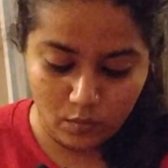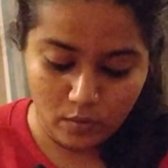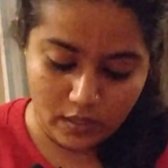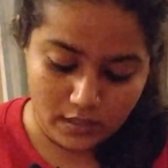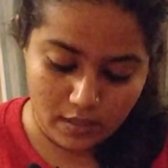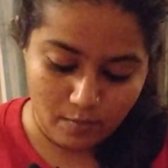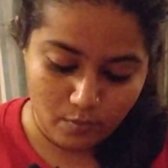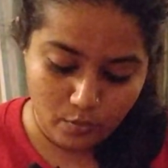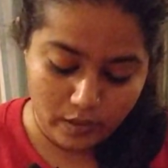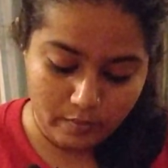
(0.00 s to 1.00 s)
What is up
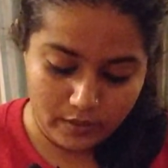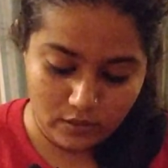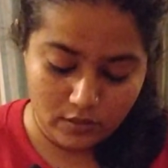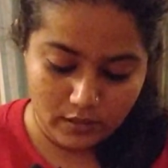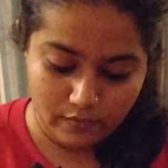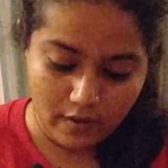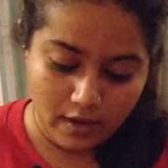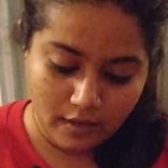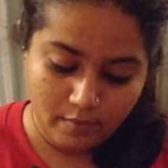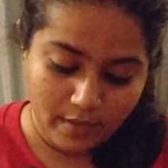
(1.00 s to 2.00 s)
with Mr.
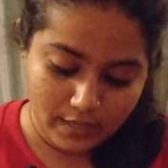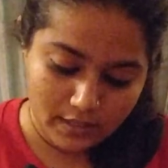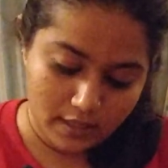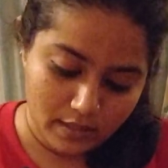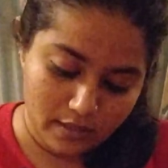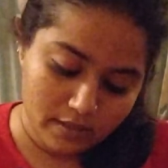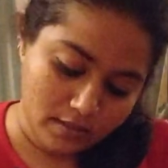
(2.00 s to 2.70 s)
Divine Masculine?